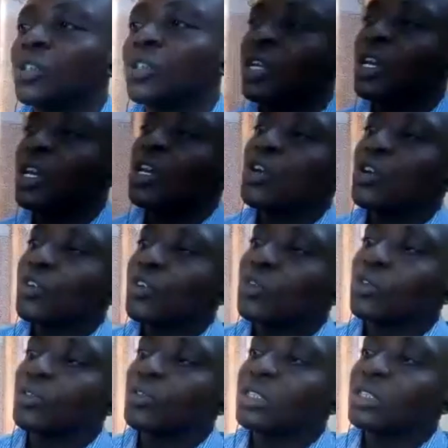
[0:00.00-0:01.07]
stations.
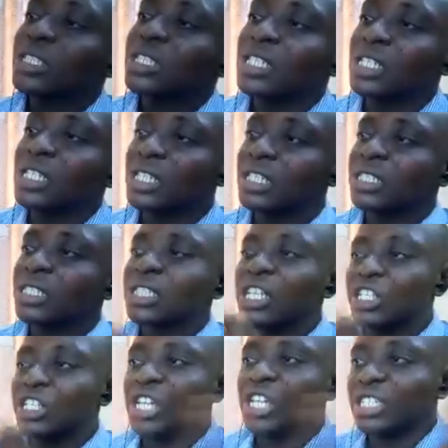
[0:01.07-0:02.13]
So these
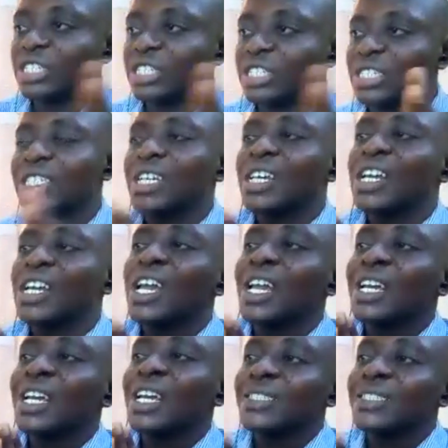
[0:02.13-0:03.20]
agents,
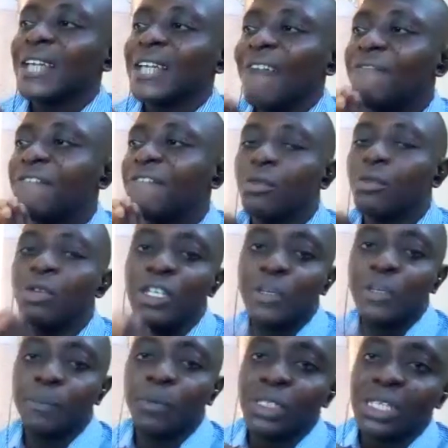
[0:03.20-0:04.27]
they are
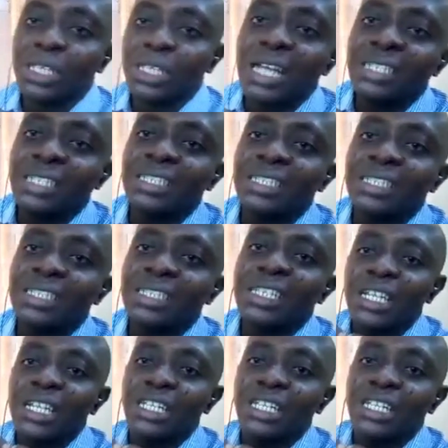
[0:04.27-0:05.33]
very important
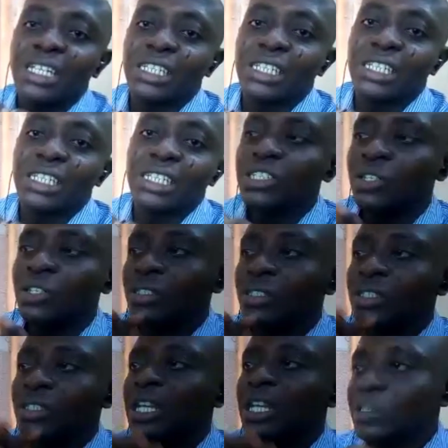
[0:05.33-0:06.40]
in
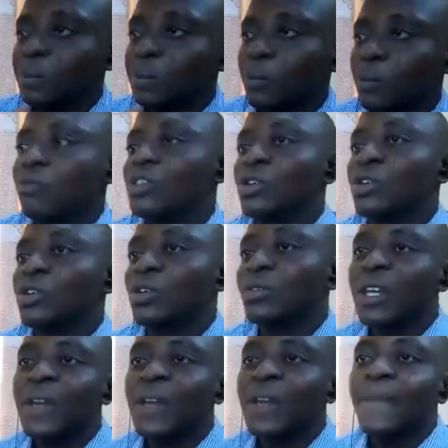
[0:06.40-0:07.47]
extension service
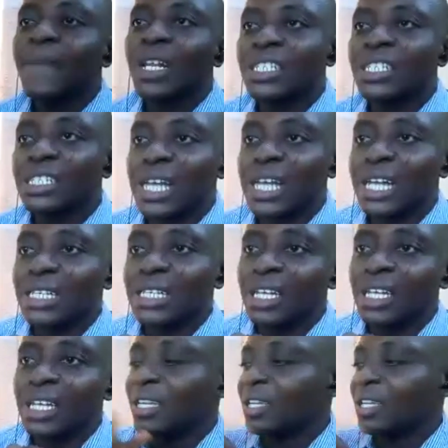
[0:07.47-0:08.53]
provision. Is that
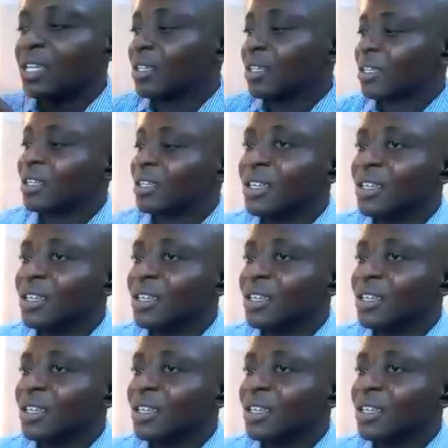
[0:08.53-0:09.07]
taking?